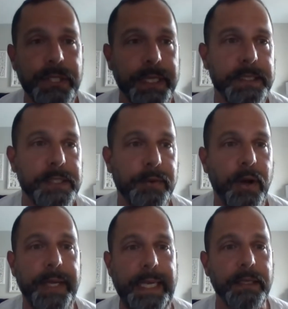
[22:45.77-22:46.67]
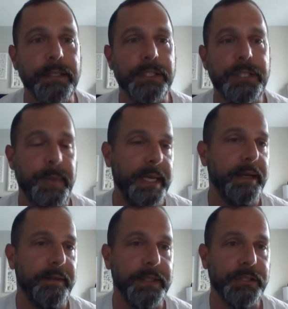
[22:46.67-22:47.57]
is for all the English speaking
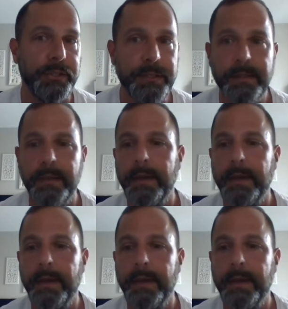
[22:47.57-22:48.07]
officials